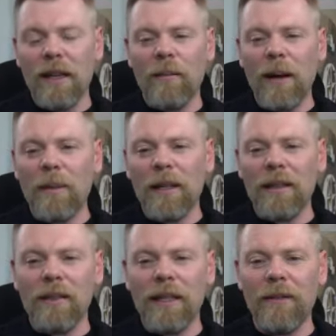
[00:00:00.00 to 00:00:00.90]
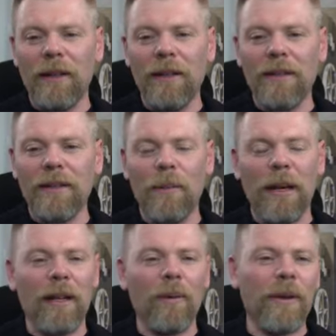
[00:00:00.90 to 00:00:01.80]
might be a little different
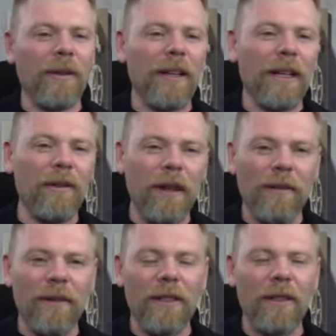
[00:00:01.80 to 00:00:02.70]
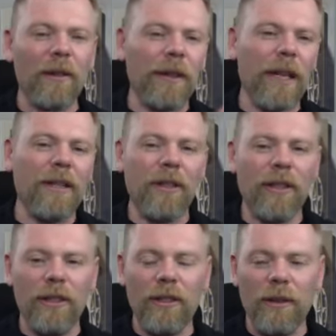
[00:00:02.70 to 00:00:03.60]
depending on whether or not you've got a physical location or
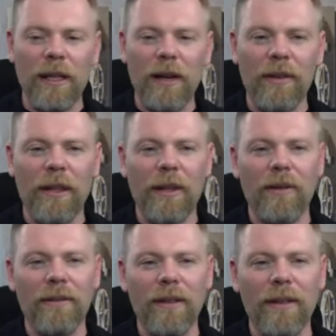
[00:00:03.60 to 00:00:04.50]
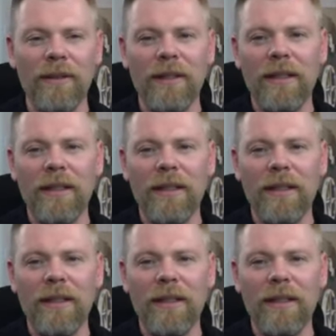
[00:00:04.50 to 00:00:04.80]
you're doing everything over the phone.